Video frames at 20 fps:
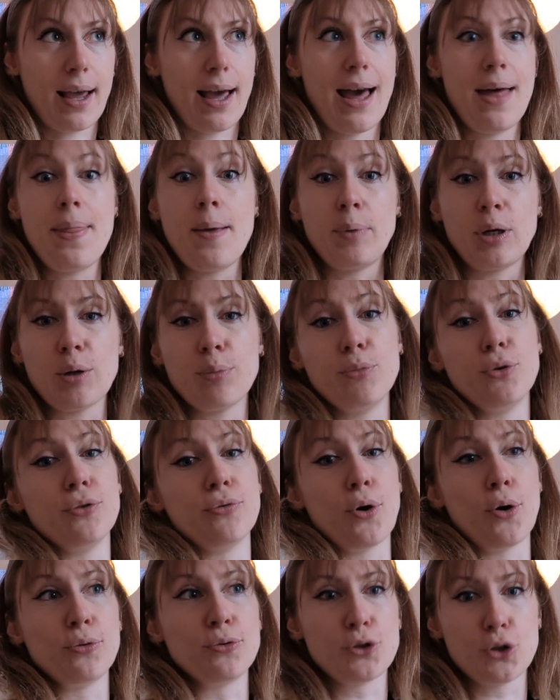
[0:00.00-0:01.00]
and then we can
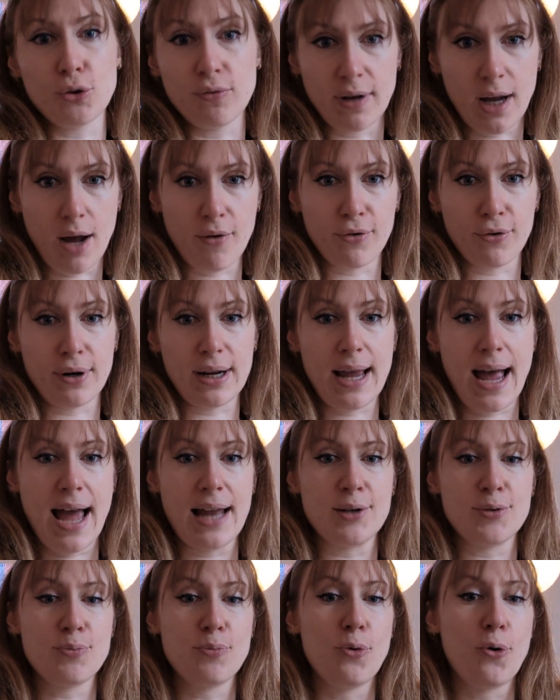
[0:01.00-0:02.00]
move on to recovery
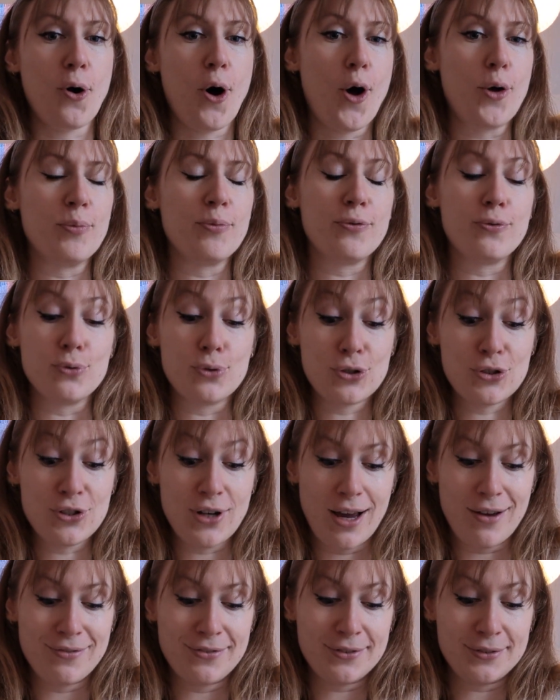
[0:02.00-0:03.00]
and more hopeful
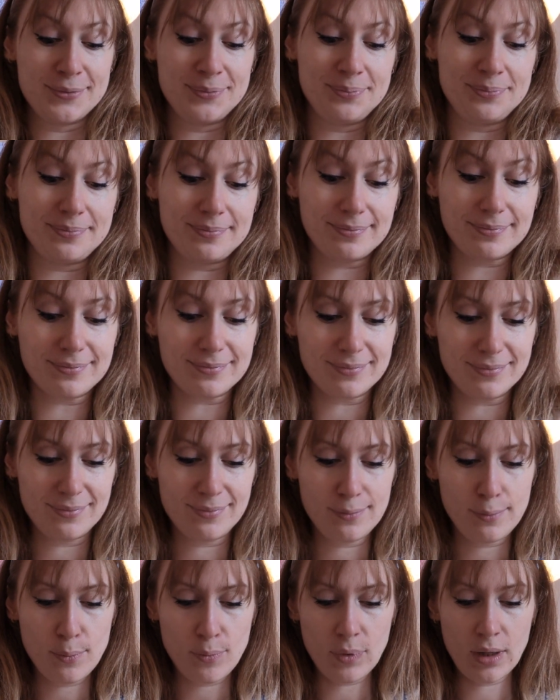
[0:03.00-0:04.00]
stuff.
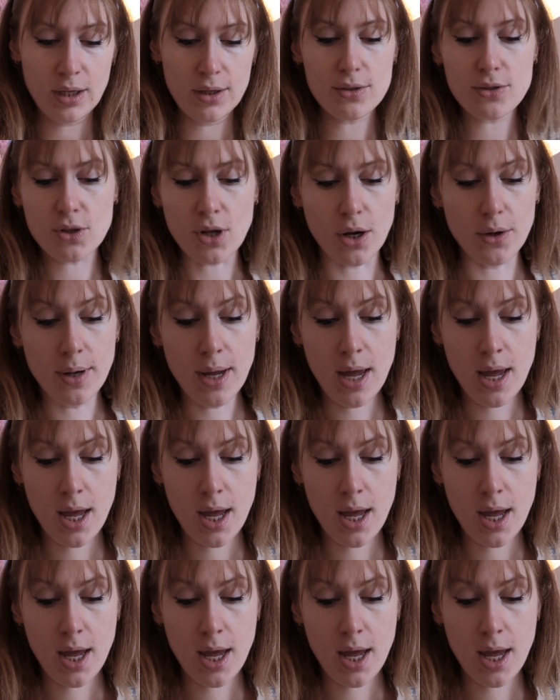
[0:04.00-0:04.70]
So,